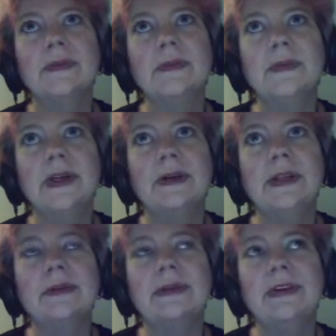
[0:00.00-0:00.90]

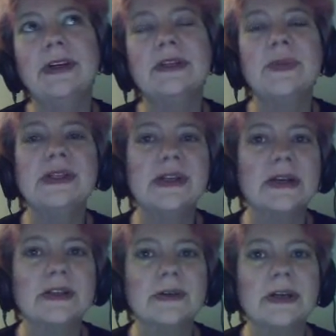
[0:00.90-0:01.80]
there were various
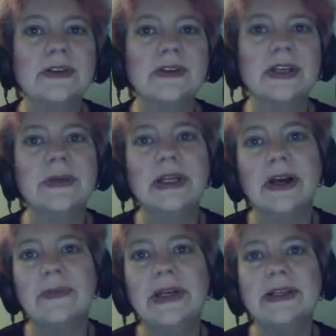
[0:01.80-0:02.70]
possessed creatures that would
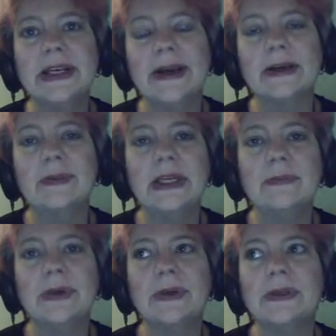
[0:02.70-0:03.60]
come and attack
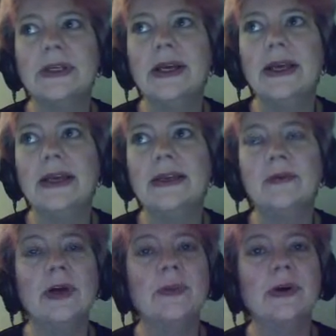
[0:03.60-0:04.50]
people. And at
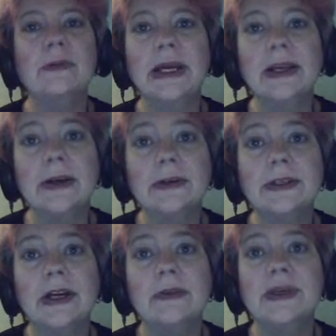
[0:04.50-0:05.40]
one point my
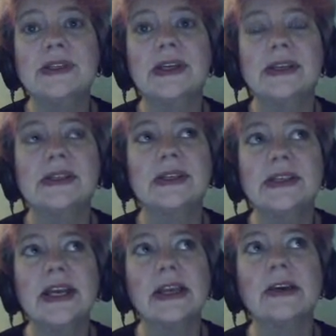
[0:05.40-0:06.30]
character got possessed and
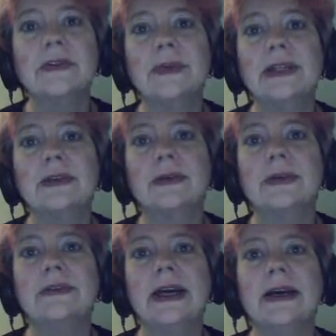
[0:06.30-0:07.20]
taken over by the
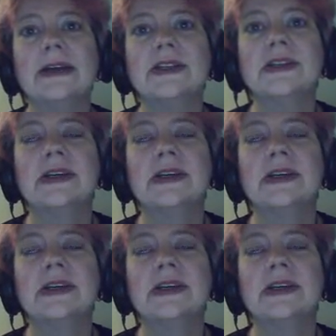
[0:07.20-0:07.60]
Lord of Ash,